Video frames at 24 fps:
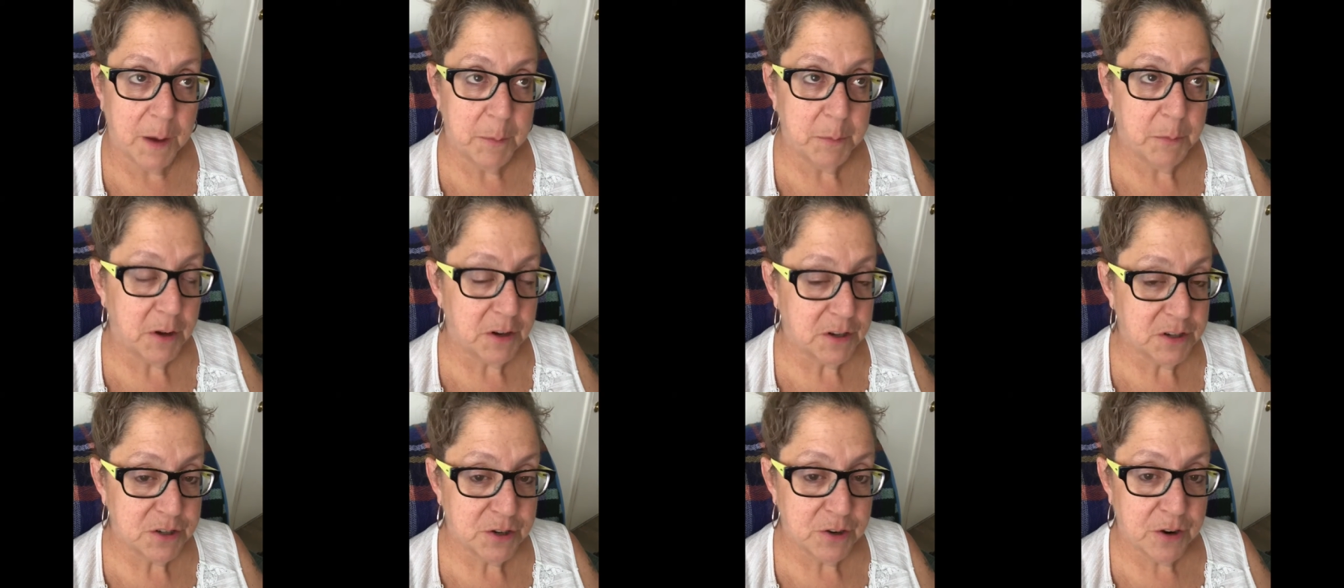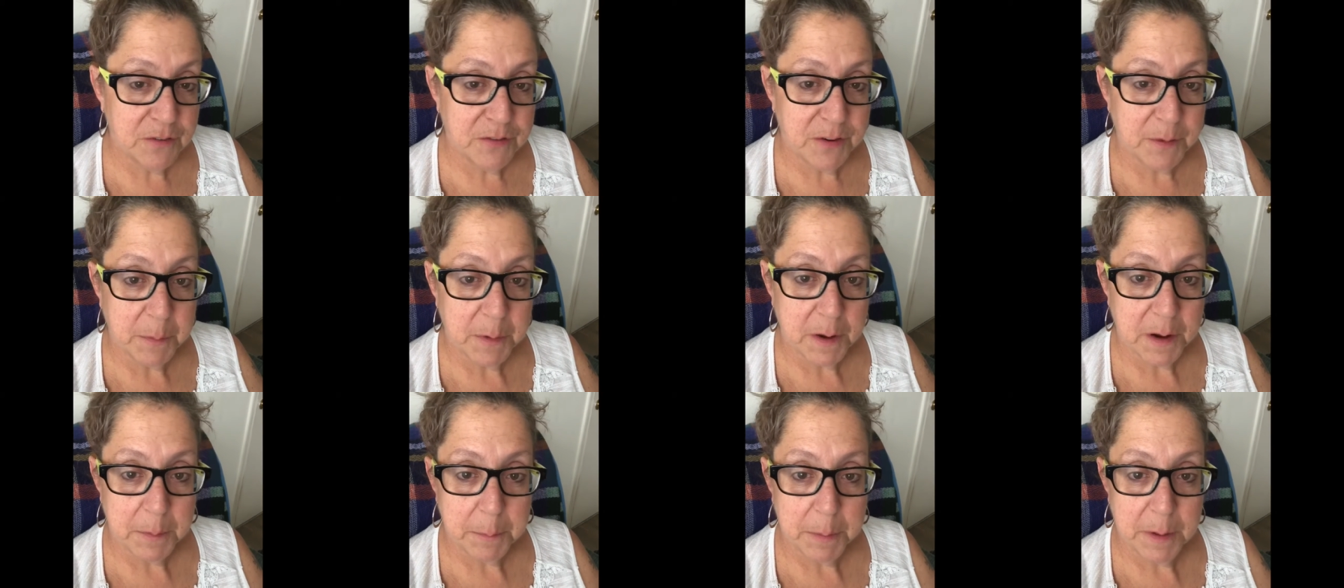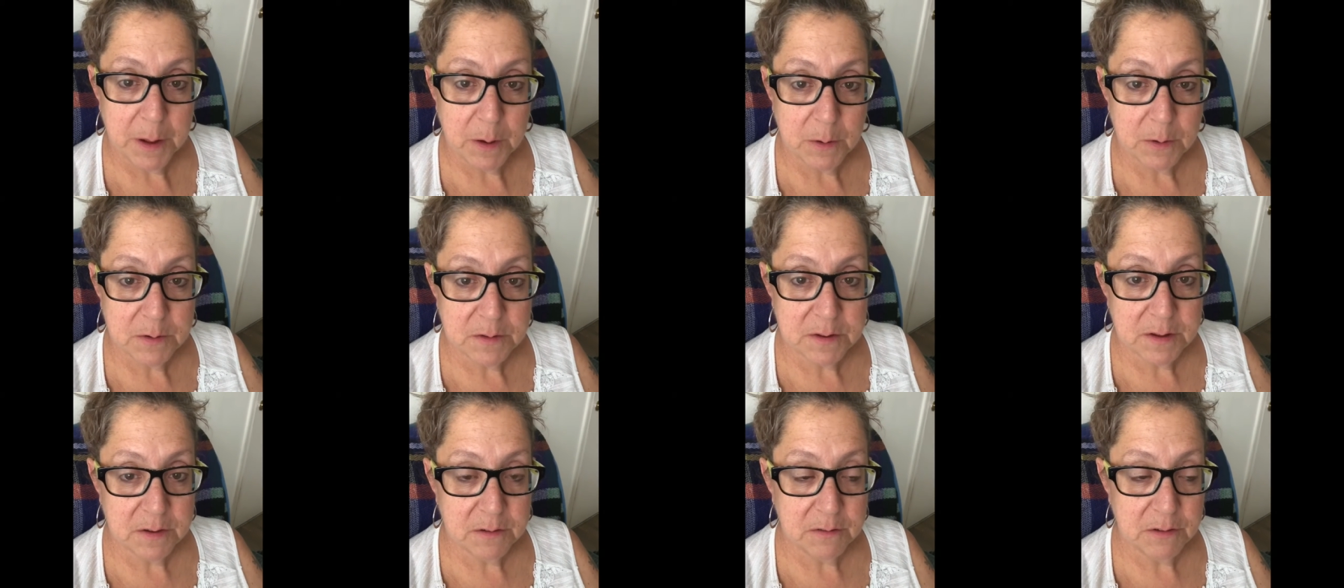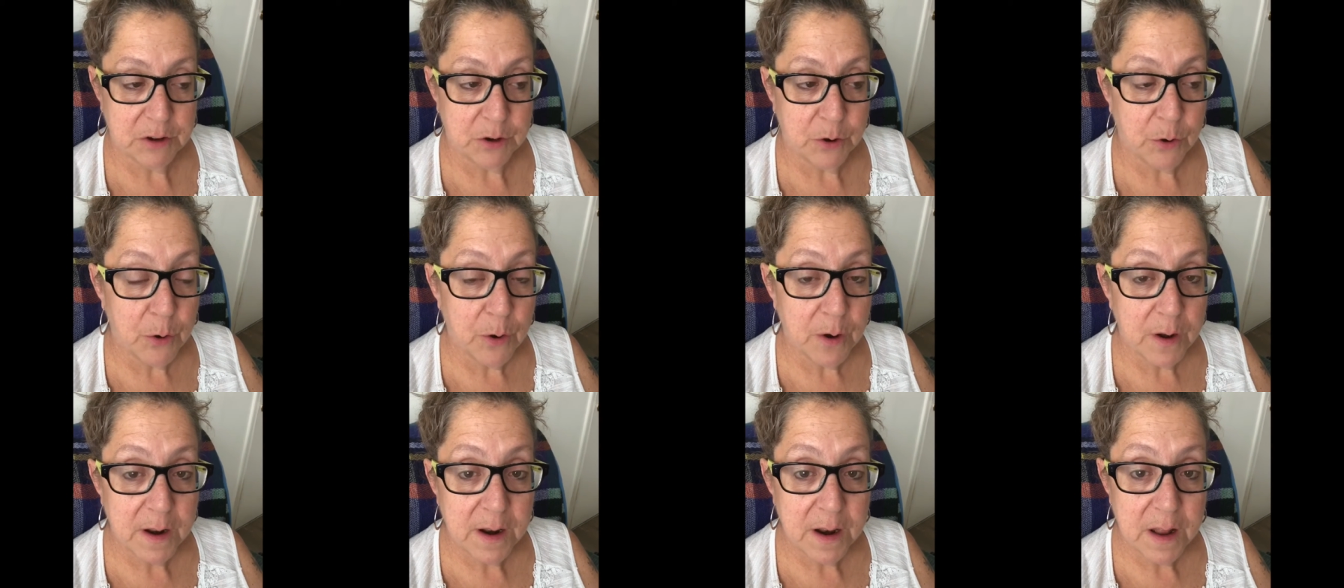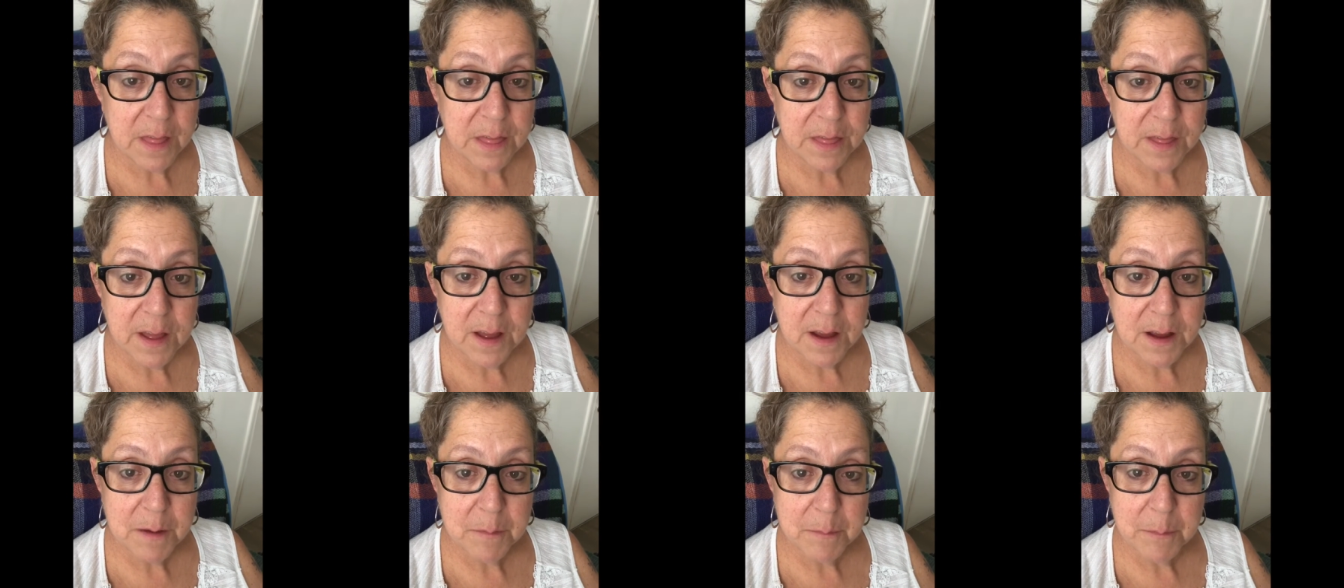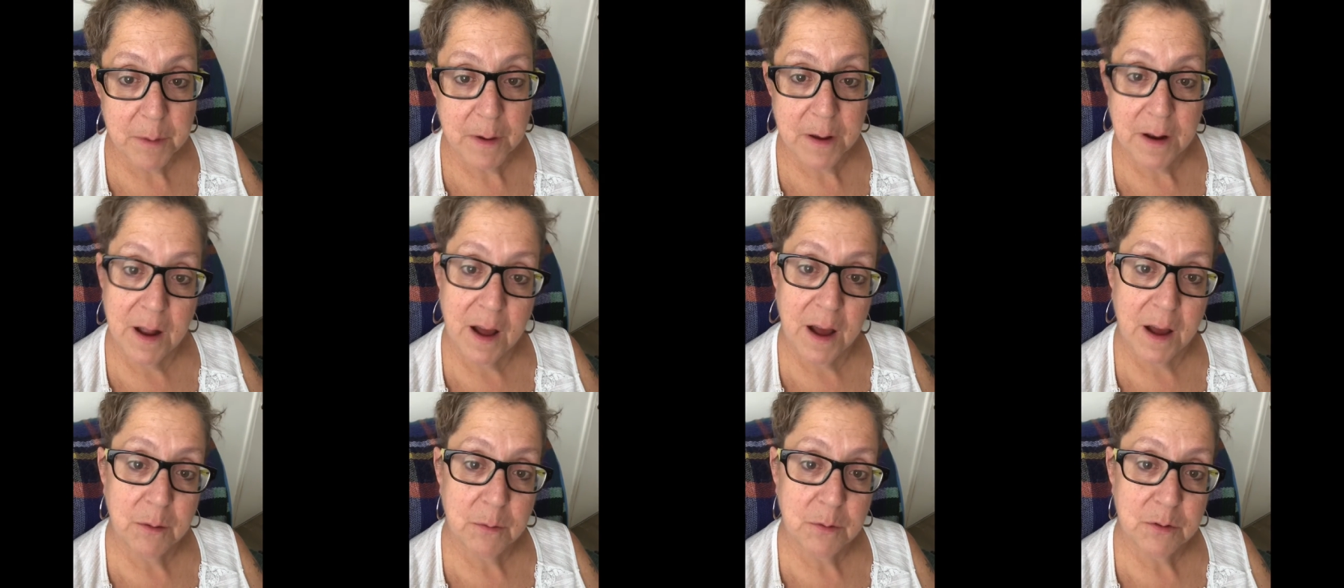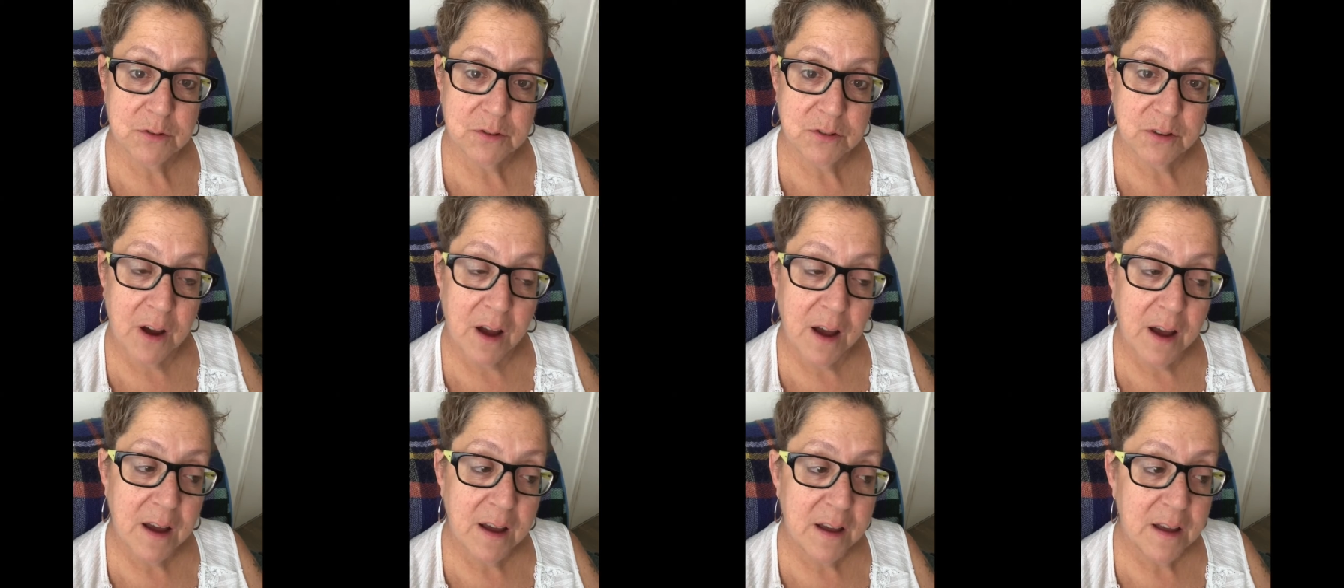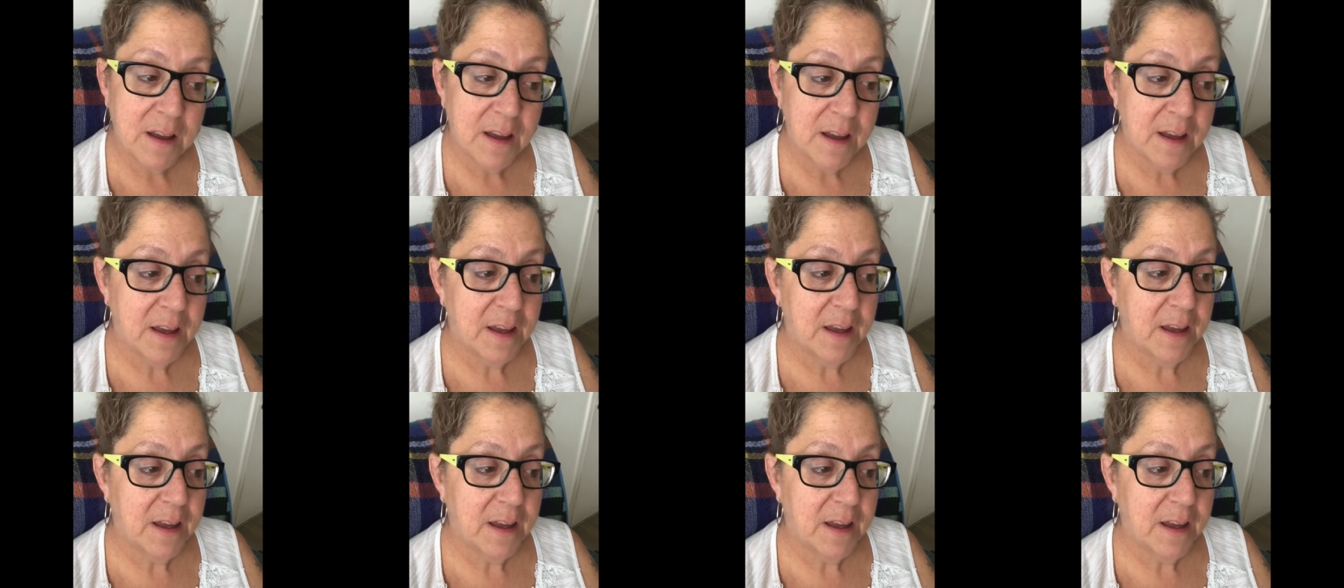I'm not sure if I'm going to be able to record anything, but I will try